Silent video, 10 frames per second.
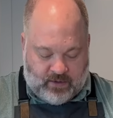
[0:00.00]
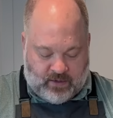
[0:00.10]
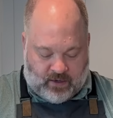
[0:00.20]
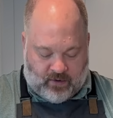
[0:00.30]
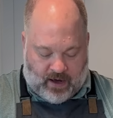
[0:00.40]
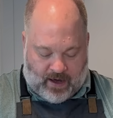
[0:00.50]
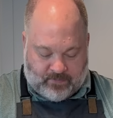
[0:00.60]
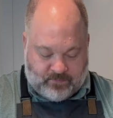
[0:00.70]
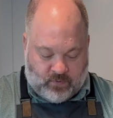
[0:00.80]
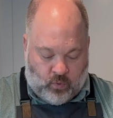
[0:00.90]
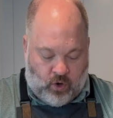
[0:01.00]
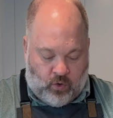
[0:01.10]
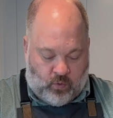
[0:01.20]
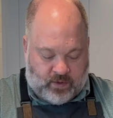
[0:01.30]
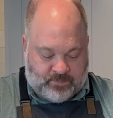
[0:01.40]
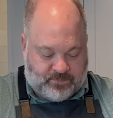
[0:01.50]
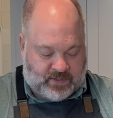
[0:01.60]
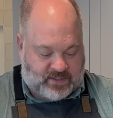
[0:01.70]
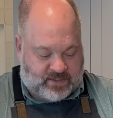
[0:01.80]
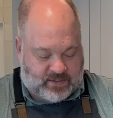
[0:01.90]
All right, whoo,
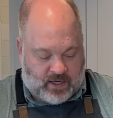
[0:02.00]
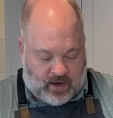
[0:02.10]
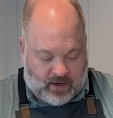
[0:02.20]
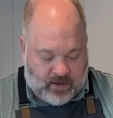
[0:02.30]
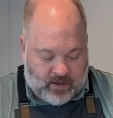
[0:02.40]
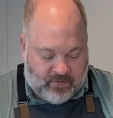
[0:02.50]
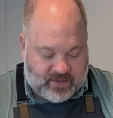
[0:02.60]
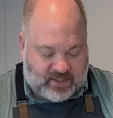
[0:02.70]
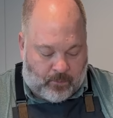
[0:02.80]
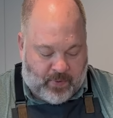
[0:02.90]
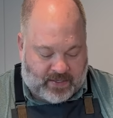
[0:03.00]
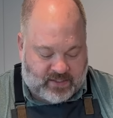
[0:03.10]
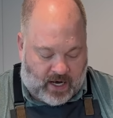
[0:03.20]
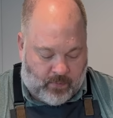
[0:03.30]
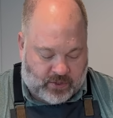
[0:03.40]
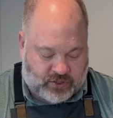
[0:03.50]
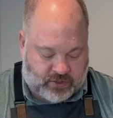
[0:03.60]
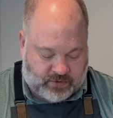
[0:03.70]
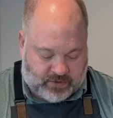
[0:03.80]
this is a big sandwich.